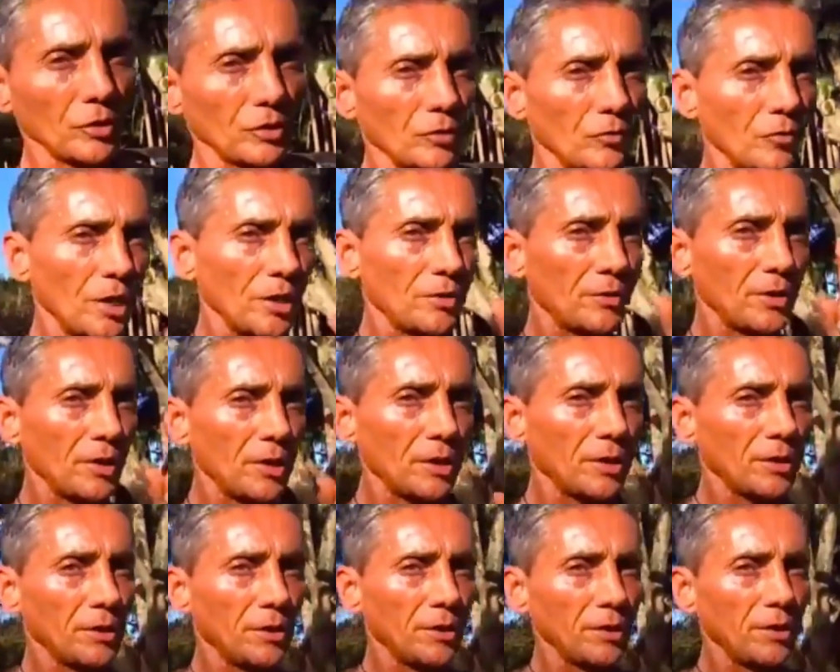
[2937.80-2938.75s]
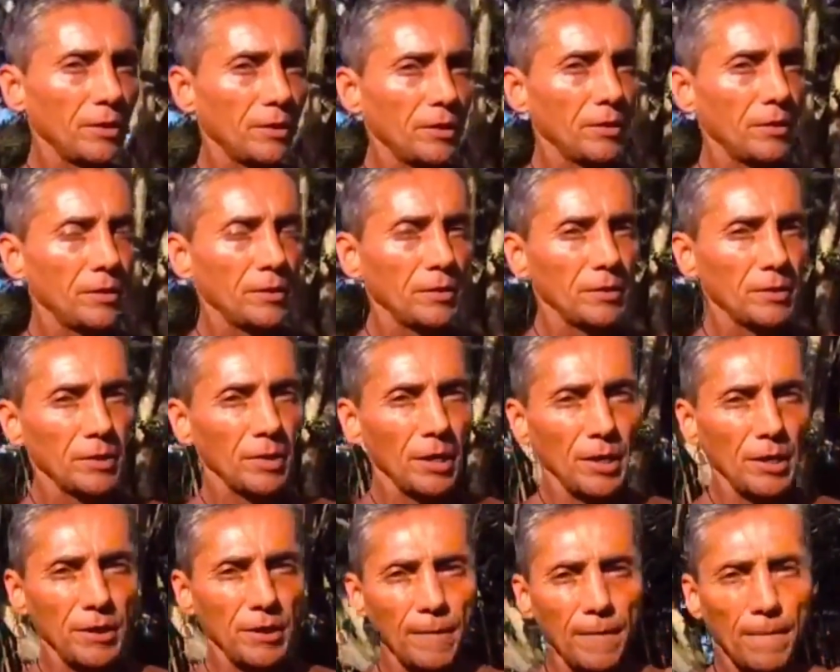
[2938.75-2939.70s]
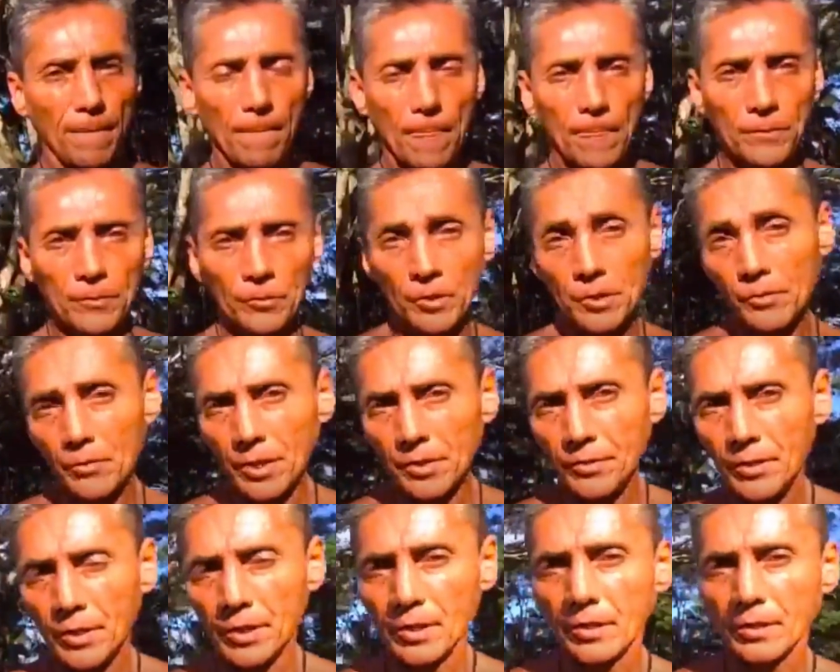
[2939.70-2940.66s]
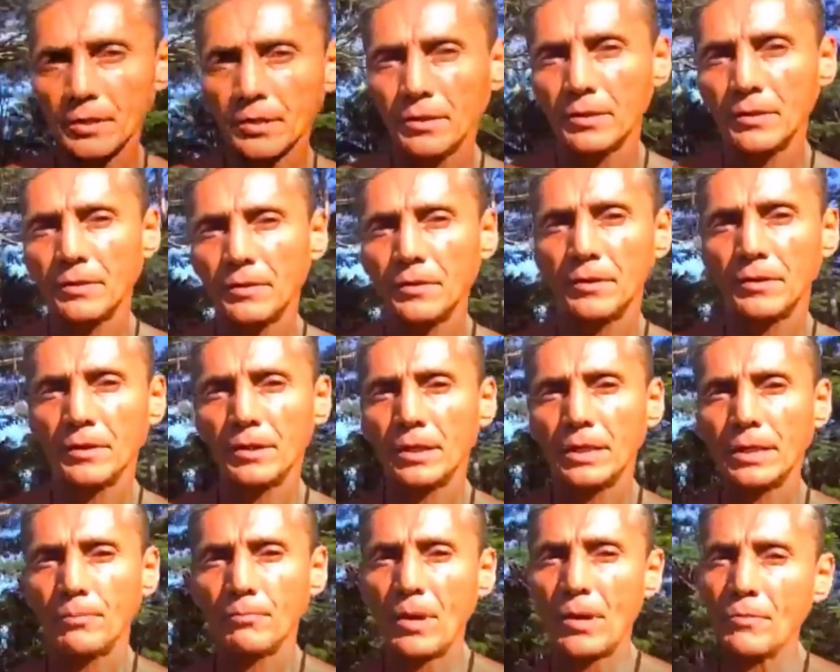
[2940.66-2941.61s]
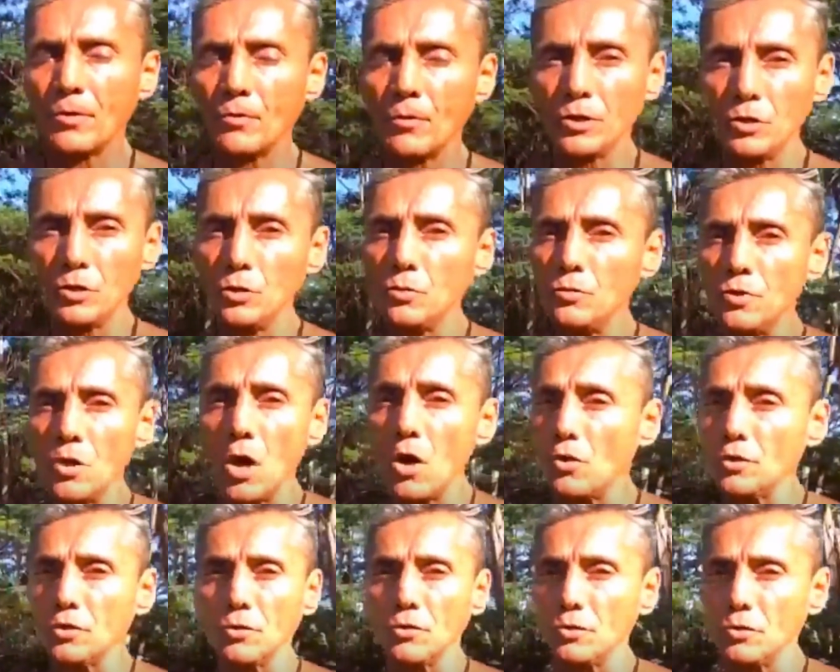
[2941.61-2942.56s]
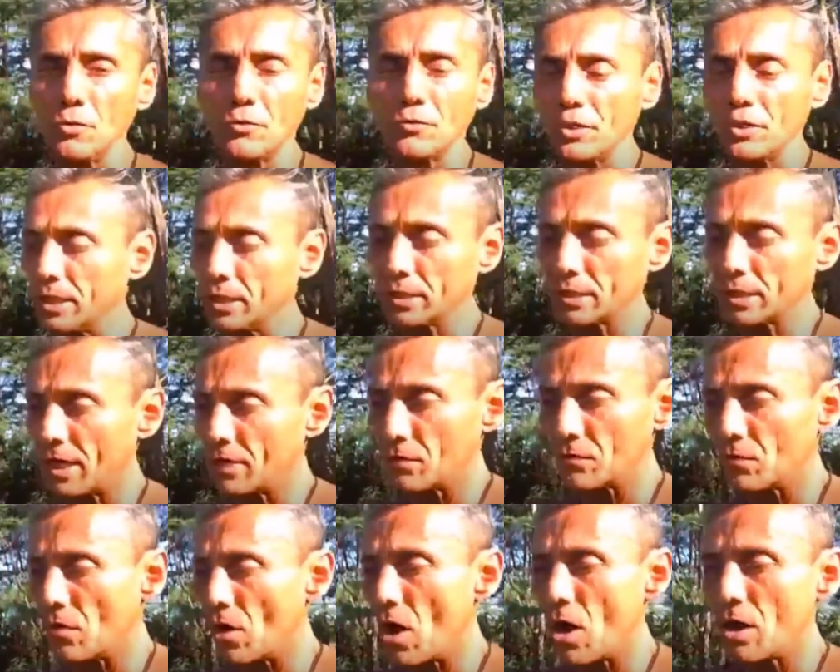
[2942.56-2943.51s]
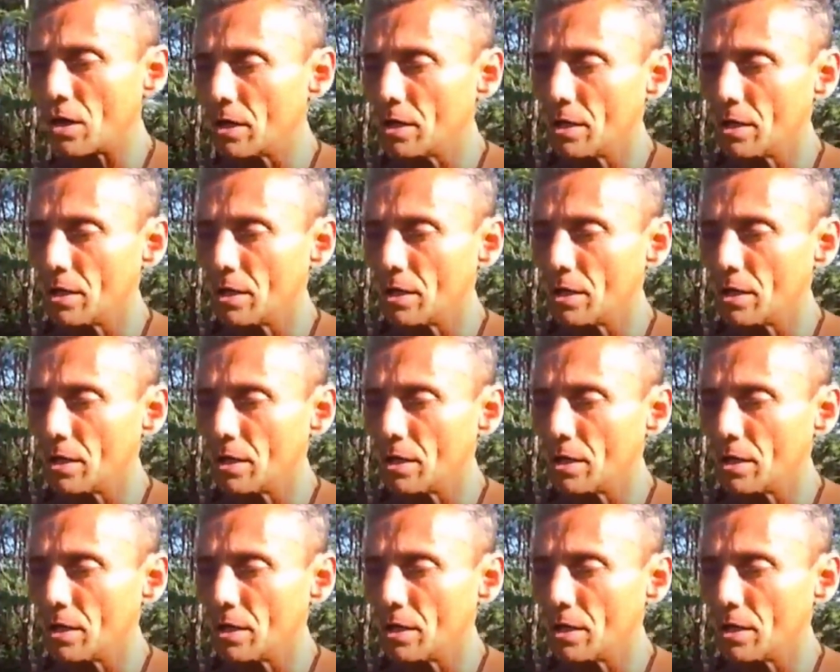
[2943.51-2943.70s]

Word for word: the right thing. Okay? Doing the right thing. Remember, when you know you do things that are wrong,